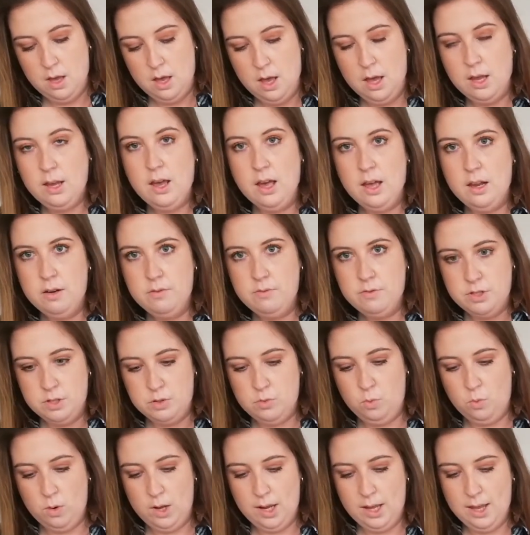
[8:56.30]
I kind of
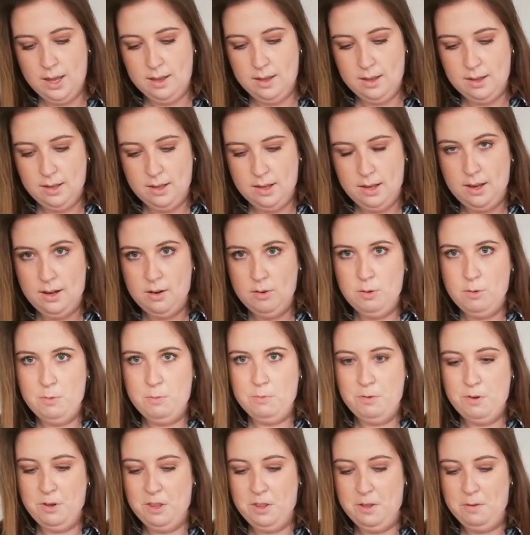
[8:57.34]
just wing it and hope
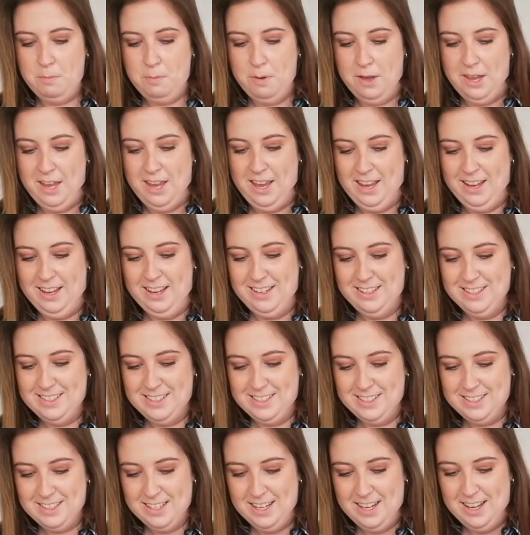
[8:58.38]
for the
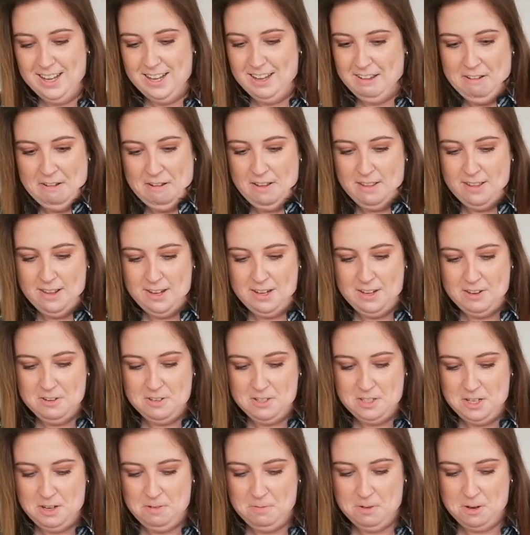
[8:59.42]
best, and it
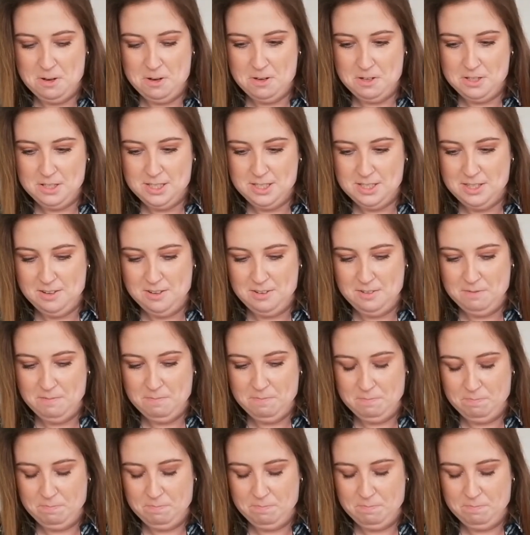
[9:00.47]
usually works, so